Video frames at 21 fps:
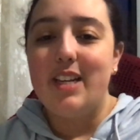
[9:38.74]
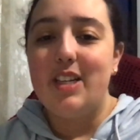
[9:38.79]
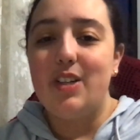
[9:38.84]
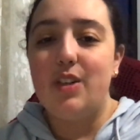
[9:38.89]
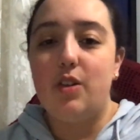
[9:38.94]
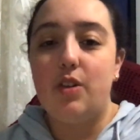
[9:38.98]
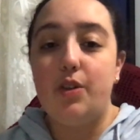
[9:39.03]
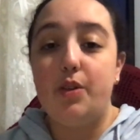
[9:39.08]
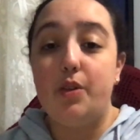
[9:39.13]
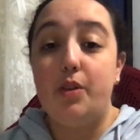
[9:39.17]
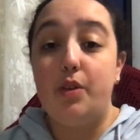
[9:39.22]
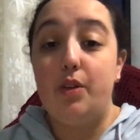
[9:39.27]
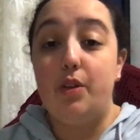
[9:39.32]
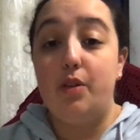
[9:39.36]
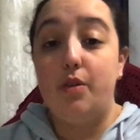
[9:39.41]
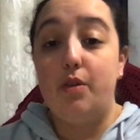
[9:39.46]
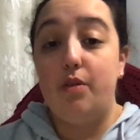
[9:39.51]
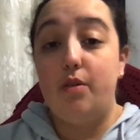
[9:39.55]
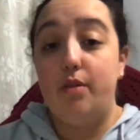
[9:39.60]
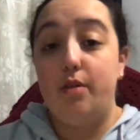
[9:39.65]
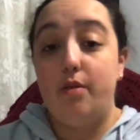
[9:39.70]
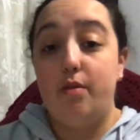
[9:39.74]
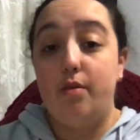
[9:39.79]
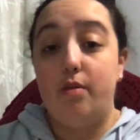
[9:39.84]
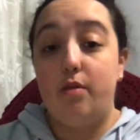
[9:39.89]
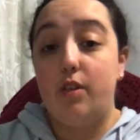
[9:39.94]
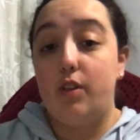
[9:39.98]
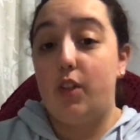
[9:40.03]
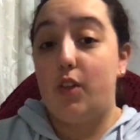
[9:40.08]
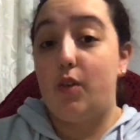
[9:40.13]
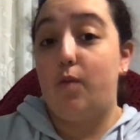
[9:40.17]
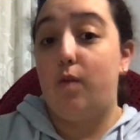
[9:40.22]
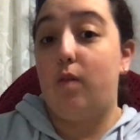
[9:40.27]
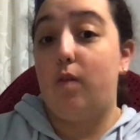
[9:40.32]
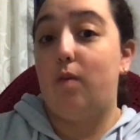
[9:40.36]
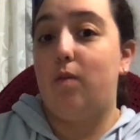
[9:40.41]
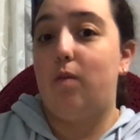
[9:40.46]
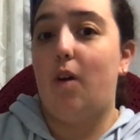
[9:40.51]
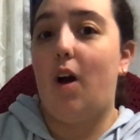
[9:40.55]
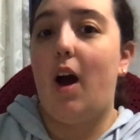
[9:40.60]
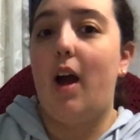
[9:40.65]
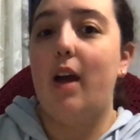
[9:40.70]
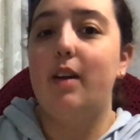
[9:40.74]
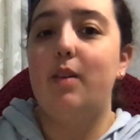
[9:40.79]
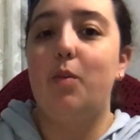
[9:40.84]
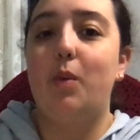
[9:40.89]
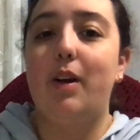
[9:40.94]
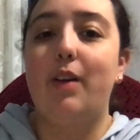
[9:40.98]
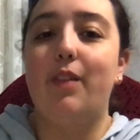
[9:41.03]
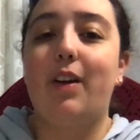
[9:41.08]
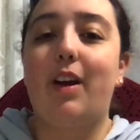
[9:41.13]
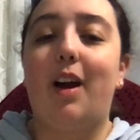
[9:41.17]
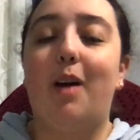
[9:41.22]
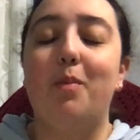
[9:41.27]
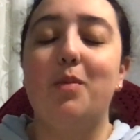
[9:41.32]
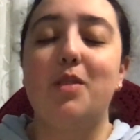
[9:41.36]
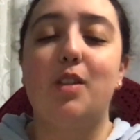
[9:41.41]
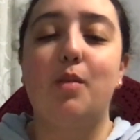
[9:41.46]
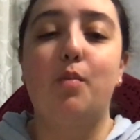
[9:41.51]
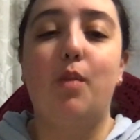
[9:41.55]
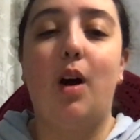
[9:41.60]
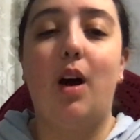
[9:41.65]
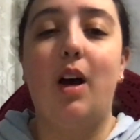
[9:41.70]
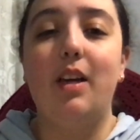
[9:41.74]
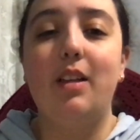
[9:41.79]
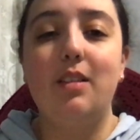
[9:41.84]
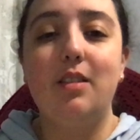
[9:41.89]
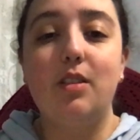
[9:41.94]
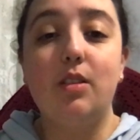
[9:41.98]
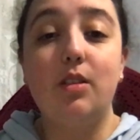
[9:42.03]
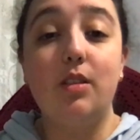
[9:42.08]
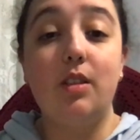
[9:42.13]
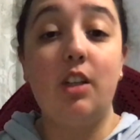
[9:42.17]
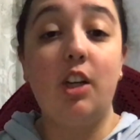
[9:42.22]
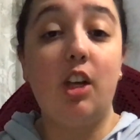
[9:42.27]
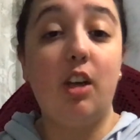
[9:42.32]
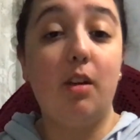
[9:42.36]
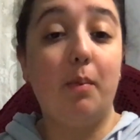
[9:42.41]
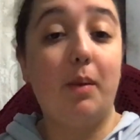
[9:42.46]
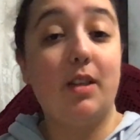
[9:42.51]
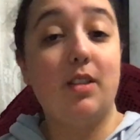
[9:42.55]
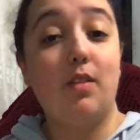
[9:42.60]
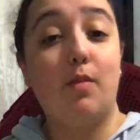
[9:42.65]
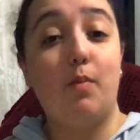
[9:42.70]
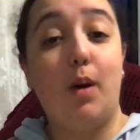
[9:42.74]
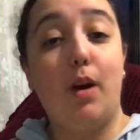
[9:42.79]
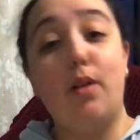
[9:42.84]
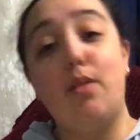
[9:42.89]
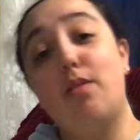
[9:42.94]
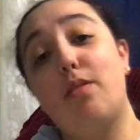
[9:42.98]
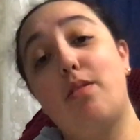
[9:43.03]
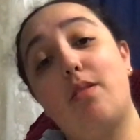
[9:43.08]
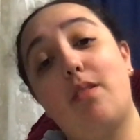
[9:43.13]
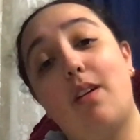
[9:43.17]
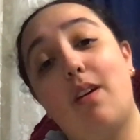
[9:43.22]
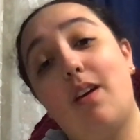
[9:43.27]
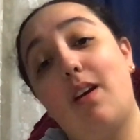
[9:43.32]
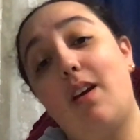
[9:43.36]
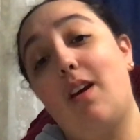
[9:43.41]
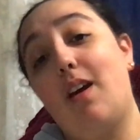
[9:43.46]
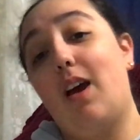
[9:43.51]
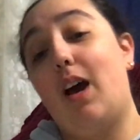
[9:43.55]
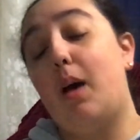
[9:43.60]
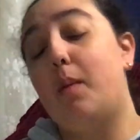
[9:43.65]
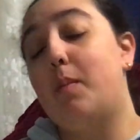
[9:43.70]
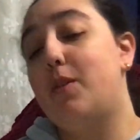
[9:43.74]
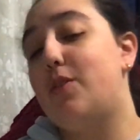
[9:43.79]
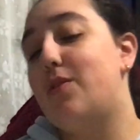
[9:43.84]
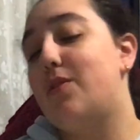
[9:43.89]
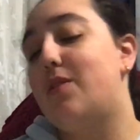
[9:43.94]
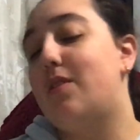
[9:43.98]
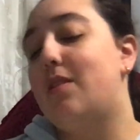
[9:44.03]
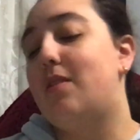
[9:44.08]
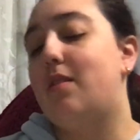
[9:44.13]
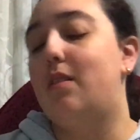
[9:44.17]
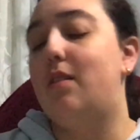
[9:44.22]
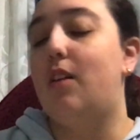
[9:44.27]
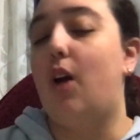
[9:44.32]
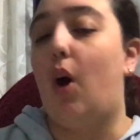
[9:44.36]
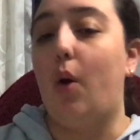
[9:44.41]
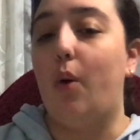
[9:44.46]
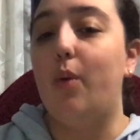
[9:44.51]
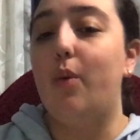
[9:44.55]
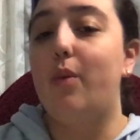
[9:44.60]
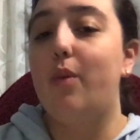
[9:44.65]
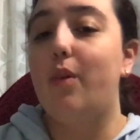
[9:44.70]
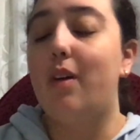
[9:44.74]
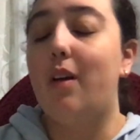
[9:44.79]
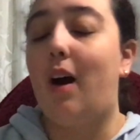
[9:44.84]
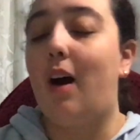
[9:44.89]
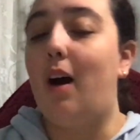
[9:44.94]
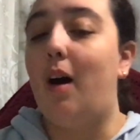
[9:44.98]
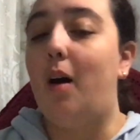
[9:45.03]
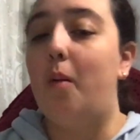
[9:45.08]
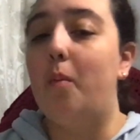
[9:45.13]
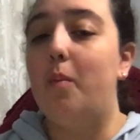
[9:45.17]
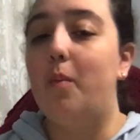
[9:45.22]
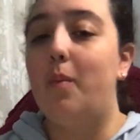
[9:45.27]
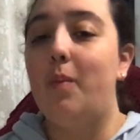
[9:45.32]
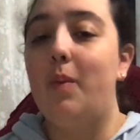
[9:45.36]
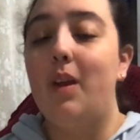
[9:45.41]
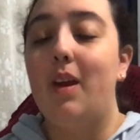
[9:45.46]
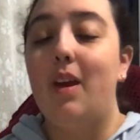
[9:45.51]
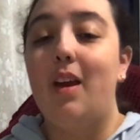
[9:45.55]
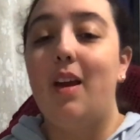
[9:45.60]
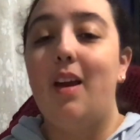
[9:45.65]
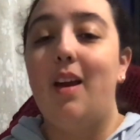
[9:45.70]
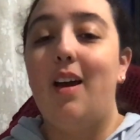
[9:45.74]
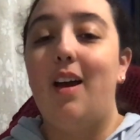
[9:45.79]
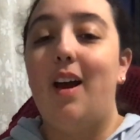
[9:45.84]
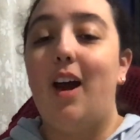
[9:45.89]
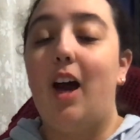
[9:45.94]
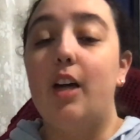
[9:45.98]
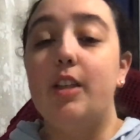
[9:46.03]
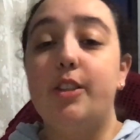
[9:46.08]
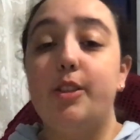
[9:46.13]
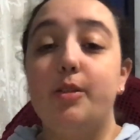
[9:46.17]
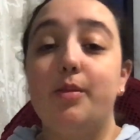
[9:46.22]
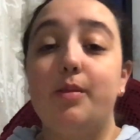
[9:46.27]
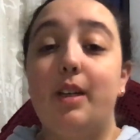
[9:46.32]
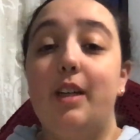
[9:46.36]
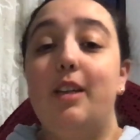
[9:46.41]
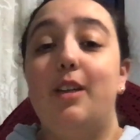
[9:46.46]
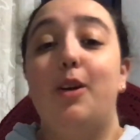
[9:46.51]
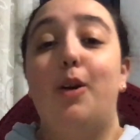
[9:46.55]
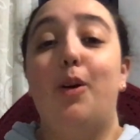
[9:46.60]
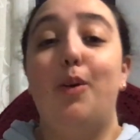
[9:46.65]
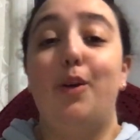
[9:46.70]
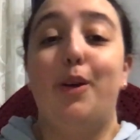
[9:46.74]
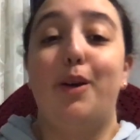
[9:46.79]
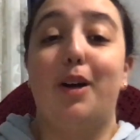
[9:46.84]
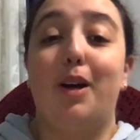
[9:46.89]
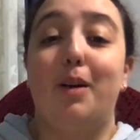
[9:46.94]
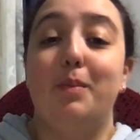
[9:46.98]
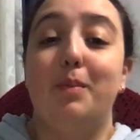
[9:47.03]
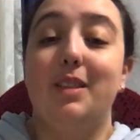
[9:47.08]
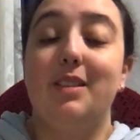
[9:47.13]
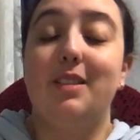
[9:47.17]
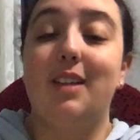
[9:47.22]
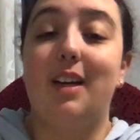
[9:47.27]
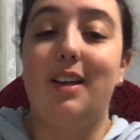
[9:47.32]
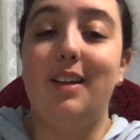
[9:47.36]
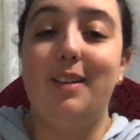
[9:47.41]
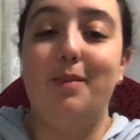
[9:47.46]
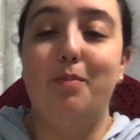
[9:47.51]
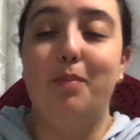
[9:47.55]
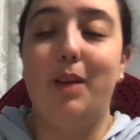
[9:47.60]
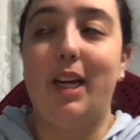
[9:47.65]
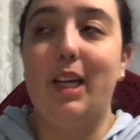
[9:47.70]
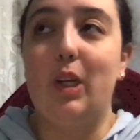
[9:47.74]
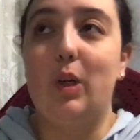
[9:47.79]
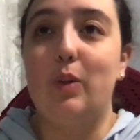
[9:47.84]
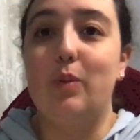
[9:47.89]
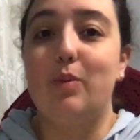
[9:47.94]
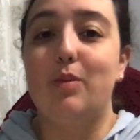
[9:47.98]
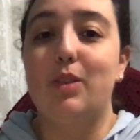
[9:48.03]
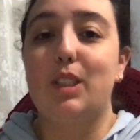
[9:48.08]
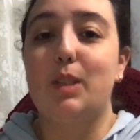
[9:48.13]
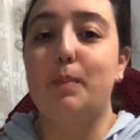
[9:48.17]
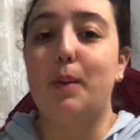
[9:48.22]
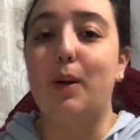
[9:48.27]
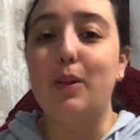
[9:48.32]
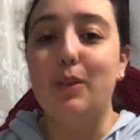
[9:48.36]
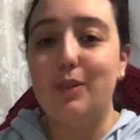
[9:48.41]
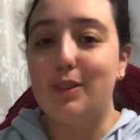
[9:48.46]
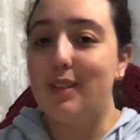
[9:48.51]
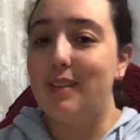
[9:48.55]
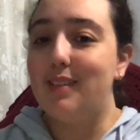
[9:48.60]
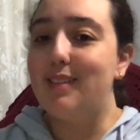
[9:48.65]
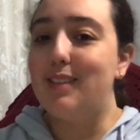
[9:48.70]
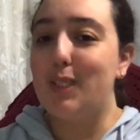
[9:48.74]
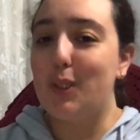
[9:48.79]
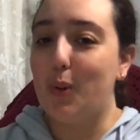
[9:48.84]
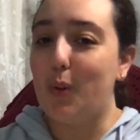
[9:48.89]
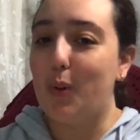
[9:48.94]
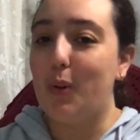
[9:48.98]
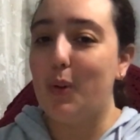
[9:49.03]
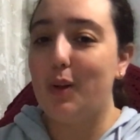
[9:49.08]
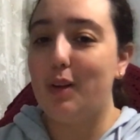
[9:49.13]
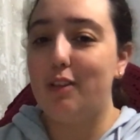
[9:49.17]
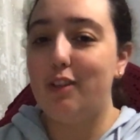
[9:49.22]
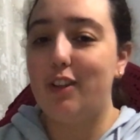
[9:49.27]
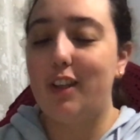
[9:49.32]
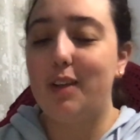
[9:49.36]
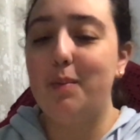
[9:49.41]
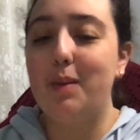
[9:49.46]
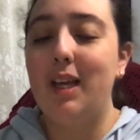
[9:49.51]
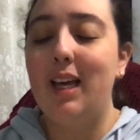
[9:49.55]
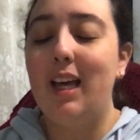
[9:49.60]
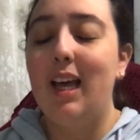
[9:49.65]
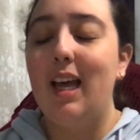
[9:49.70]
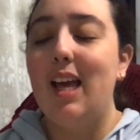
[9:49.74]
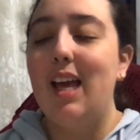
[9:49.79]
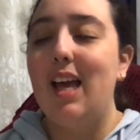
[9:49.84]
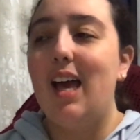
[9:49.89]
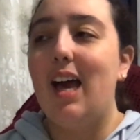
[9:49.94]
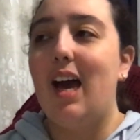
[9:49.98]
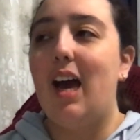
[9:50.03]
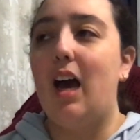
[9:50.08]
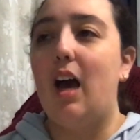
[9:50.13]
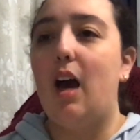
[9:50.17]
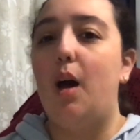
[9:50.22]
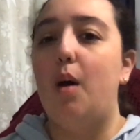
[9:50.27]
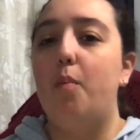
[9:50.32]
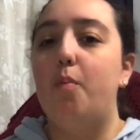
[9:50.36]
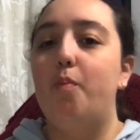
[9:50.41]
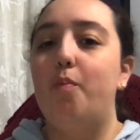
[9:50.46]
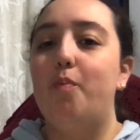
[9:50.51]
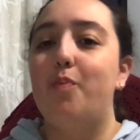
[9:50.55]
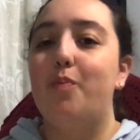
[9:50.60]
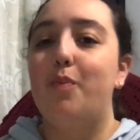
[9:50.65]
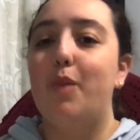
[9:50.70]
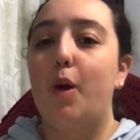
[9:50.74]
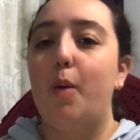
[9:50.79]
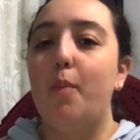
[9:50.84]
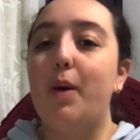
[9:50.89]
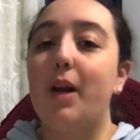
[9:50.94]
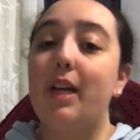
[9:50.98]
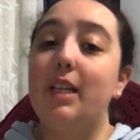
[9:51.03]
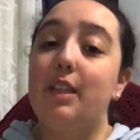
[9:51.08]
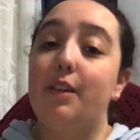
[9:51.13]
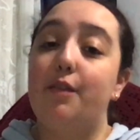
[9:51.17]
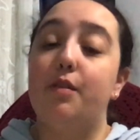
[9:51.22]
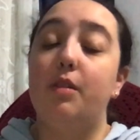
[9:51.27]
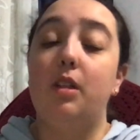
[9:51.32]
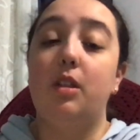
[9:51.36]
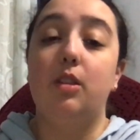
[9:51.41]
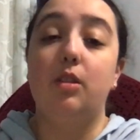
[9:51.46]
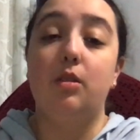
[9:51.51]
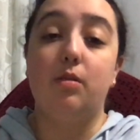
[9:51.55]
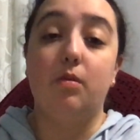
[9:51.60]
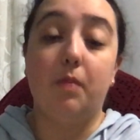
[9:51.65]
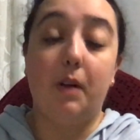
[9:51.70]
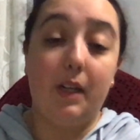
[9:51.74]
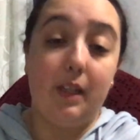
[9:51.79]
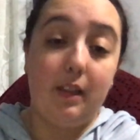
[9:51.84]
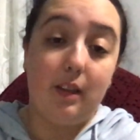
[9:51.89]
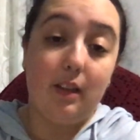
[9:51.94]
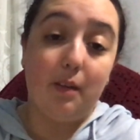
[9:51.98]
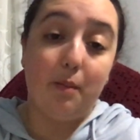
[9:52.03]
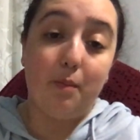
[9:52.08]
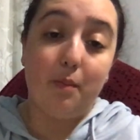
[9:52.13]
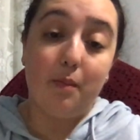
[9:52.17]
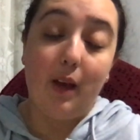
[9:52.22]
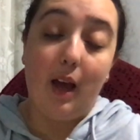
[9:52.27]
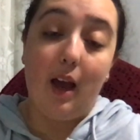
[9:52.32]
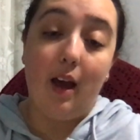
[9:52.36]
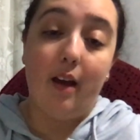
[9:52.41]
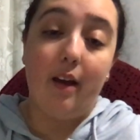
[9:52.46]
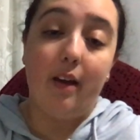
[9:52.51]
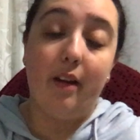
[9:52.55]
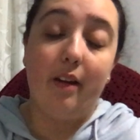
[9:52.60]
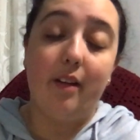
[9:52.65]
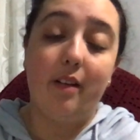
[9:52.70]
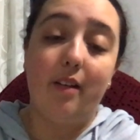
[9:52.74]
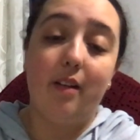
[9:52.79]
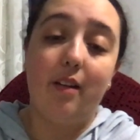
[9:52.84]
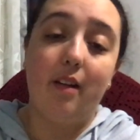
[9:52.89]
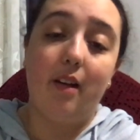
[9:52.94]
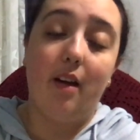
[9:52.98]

Do you just write whatever comes to mind, or are you a mix of both? I'm interested to know. I do read all your comments. I may not respond to all of them, but I definitely do read them. And